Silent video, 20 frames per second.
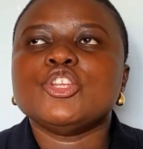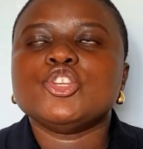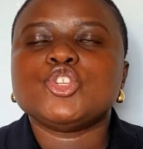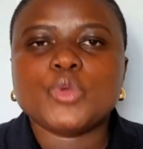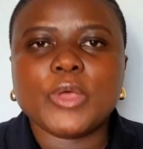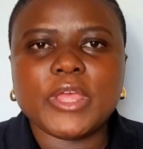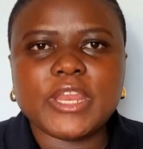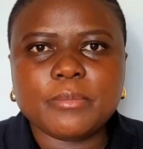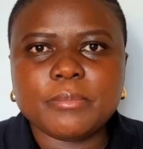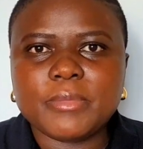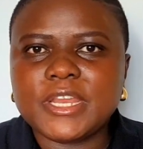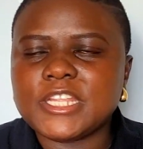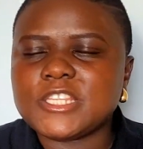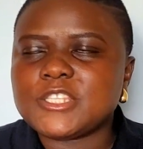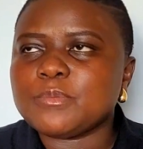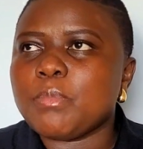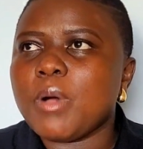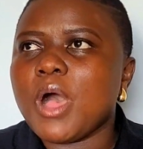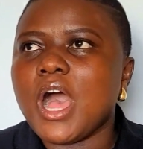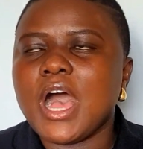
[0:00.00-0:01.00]
20
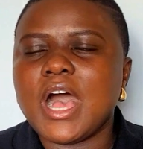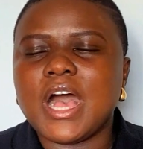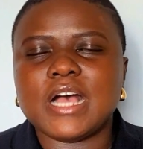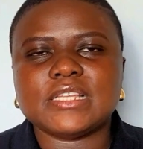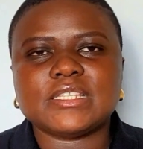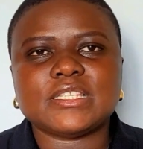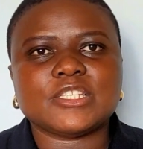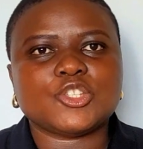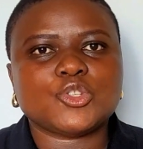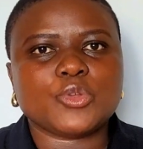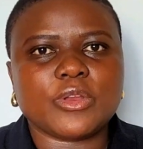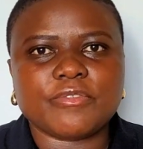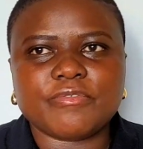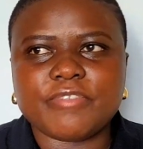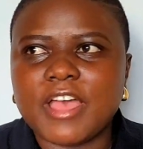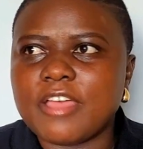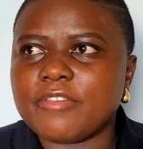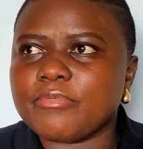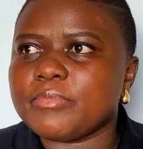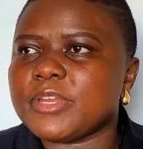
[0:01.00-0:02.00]
minutes pass,
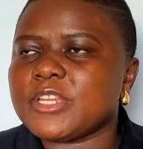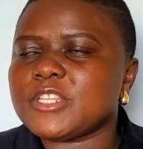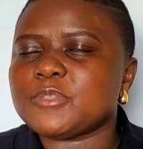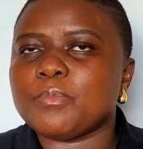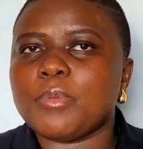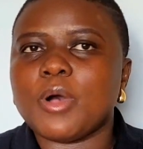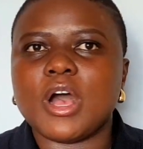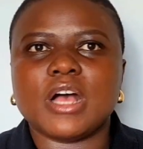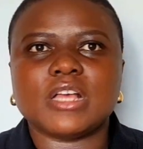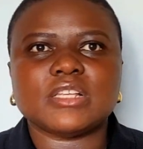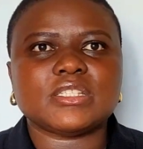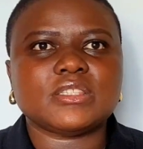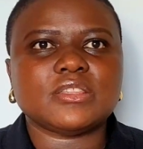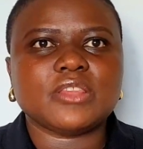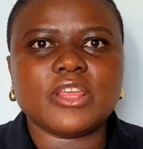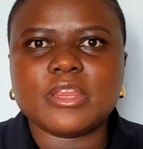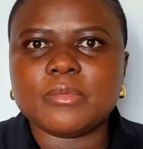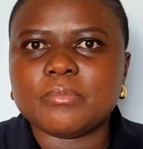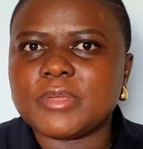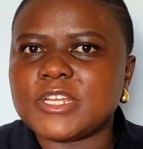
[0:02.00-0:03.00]
25 minutes pass,
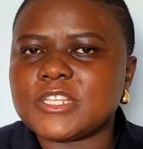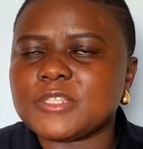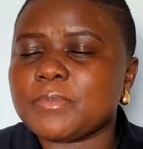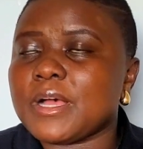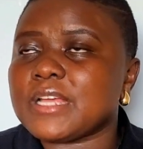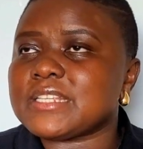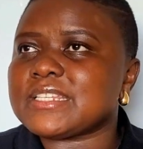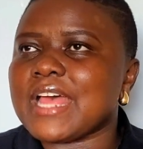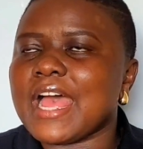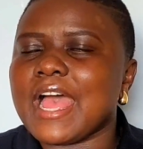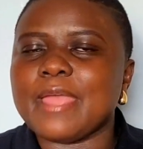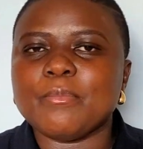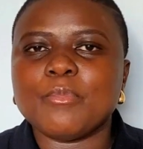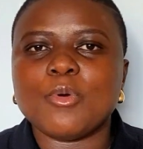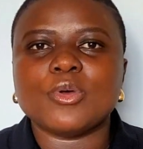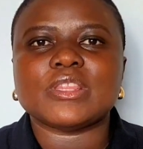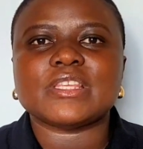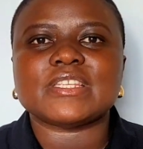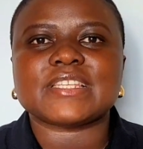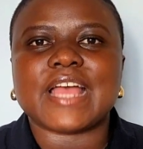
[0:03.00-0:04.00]
30 minutes pass.
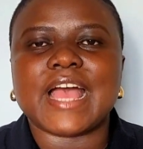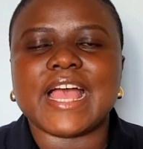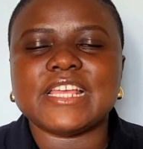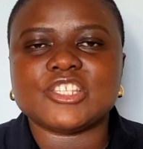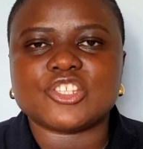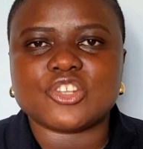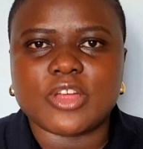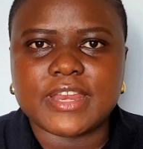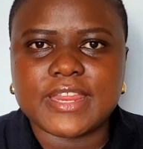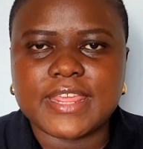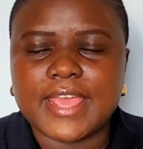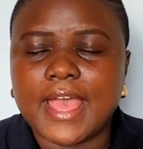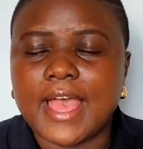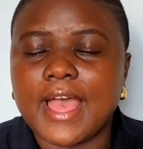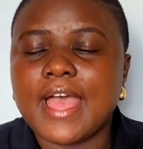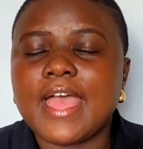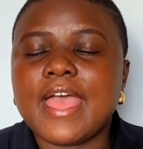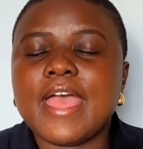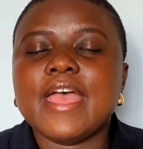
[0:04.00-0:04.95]
Eyeball, this guy's not here.